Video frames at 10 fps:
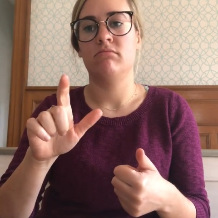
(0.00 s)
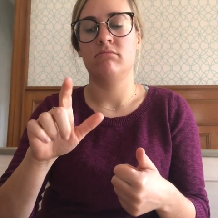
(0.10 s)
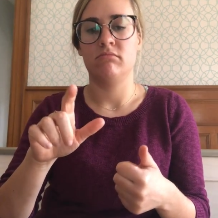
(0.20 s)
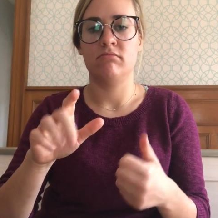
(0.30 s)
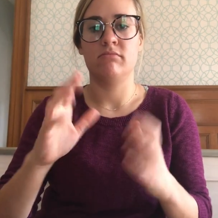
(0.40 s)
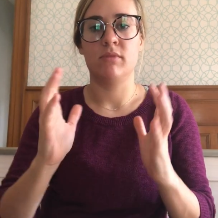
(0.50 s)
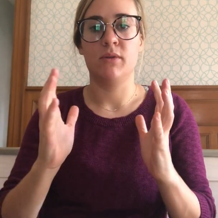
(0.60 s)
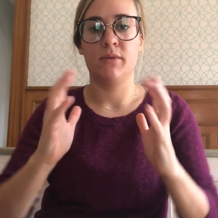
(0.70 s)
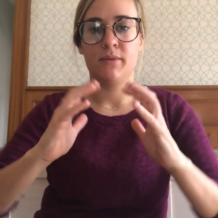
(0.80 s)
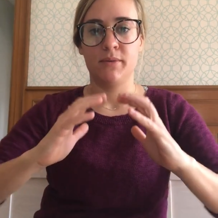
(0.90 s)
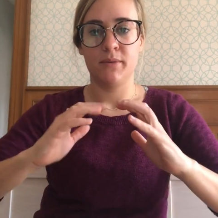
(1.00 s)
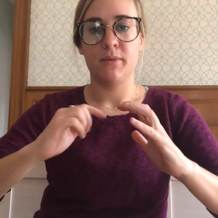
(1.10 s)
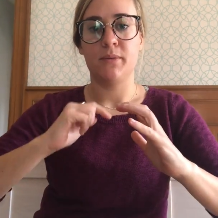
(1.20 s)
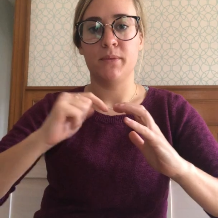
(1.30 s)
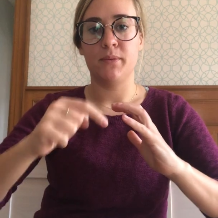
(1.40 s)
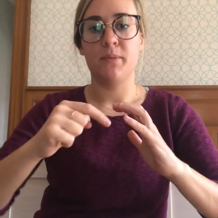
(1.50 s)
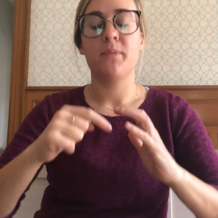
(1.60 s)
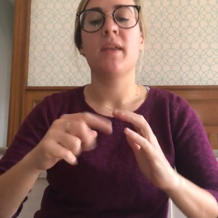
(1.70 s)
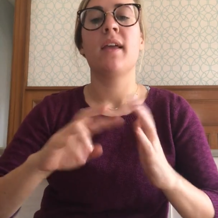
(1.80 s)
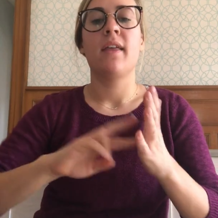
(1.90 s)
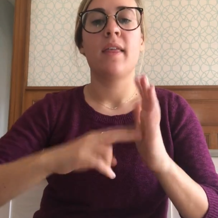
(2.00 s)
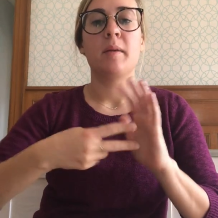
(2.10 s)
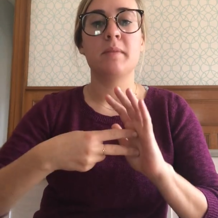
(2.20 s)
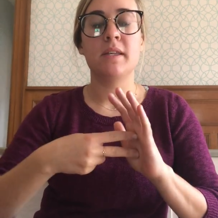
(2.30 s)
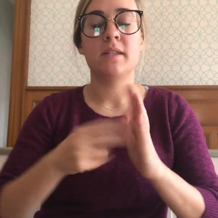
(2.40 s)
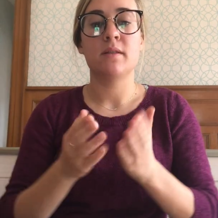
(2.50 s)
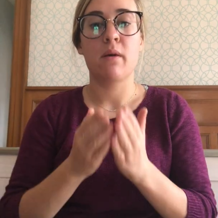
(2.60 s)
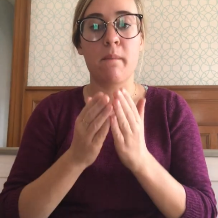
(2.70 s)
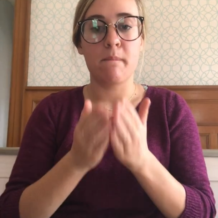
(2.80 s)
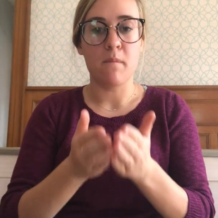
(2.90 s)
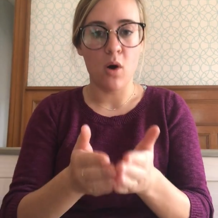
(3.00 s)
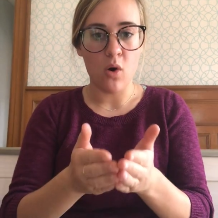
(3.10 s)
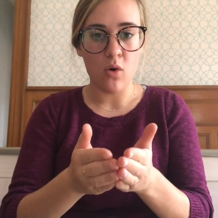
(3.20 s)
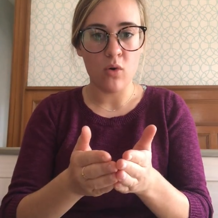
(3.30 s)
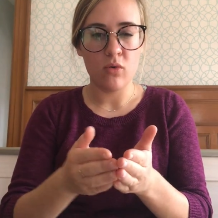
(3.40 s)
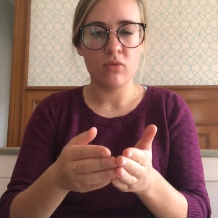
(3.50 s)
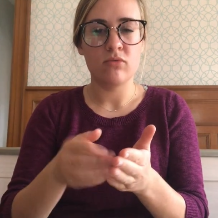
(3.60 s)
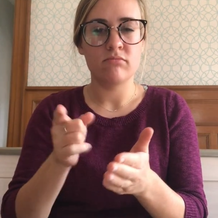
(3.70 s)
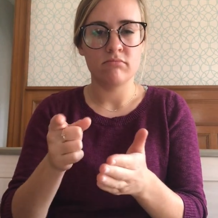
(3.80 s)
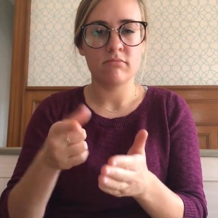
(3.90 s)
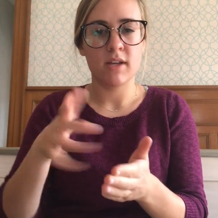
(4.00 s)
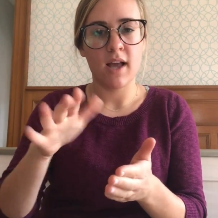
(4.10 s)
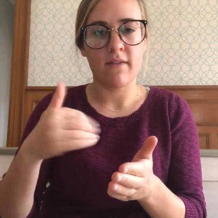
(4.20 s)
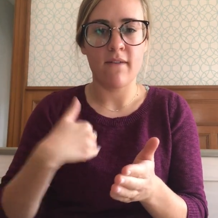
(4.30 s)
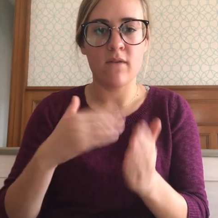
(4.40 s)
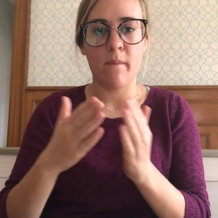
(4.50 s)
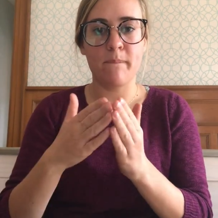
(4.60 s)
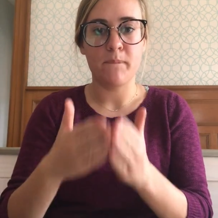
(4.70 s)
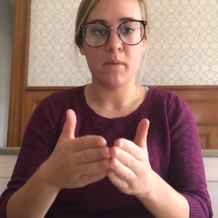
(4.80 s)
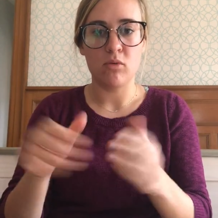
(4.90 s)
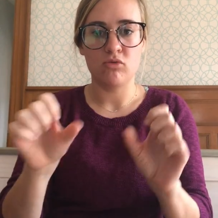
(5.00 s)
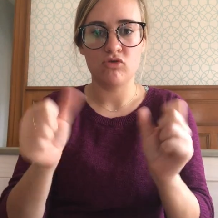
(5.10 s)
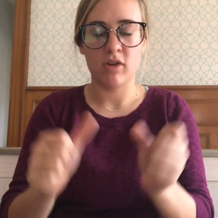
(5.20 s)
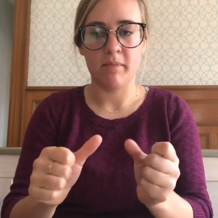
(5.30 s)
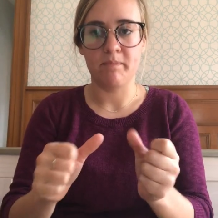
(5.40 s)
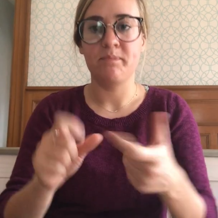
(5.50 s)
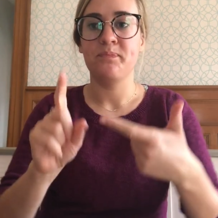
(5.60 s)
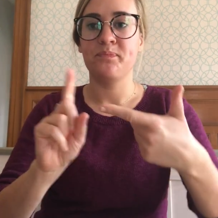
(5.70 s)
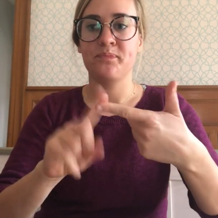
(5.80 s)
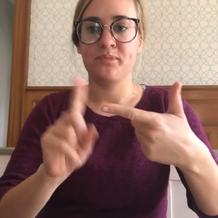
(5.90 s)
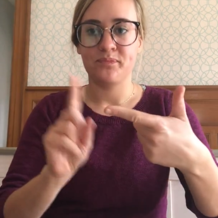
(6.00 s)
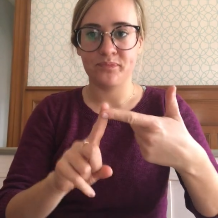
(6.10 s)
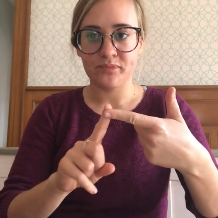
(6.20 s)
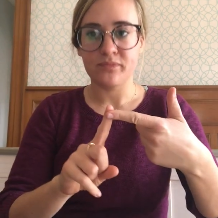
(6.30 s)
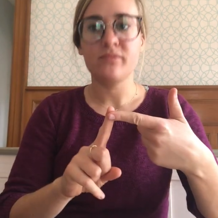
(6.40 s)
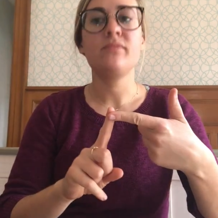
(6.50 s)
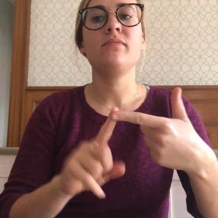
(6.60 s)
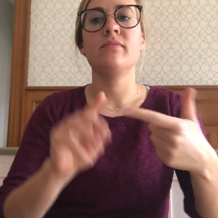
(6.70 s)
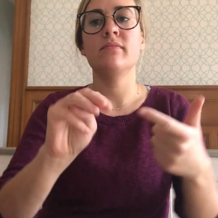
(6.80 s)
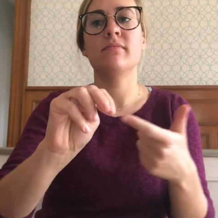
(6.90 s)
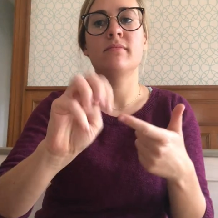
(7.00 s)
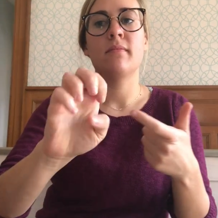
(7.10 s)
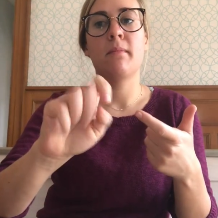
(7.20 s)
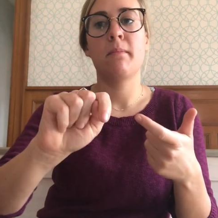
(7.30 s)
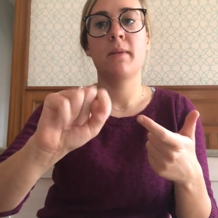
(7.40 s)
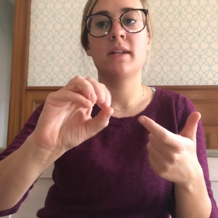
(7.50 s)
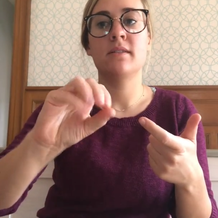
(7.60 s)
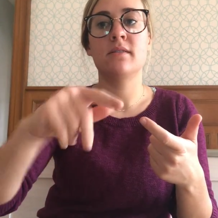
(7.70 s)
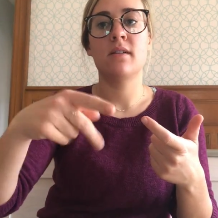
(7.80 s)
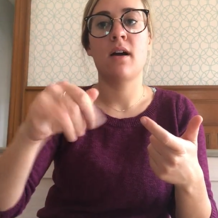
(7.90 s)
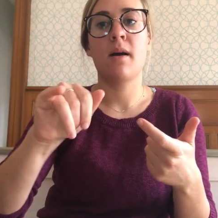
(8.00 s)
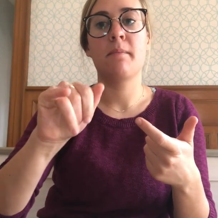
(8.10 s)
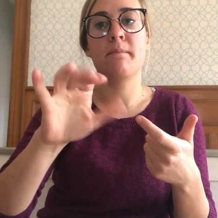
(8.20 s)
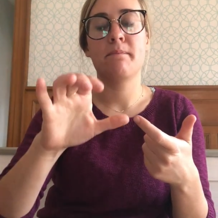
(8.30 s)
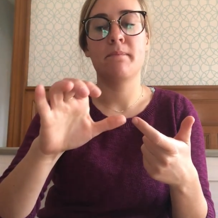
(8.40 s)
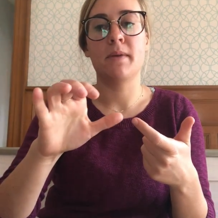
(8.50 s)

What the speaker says: thus it has kind of an oval boat shape. Trigonocephaly, the metopic suture is fused, trigono being triangle.